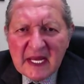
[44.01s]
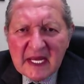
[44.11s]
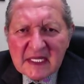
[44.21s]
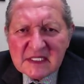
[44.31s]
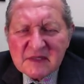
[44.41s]

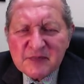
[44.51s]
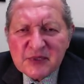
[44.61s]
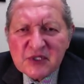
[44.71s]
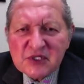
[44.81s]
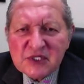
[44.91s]
As a
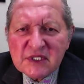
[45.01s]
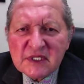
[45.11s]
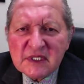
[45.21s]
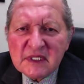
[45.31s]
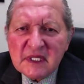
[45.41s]

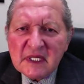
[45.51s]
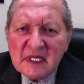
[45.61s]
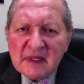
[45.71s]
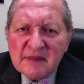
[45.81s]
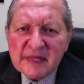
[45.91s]
person
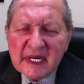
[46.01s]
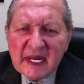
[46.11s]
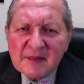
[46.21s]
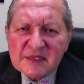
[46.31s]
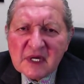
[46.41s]

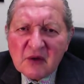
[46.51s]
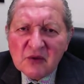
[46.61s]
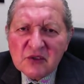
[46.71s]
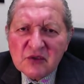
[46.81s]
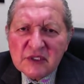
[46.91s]
becomes
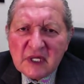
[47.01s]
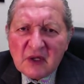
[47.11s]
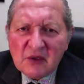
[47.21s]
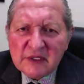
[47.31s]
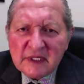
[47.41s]
older and
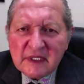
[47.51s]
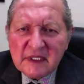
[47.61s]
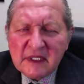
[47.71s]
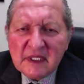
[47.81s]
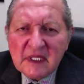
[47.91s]
older,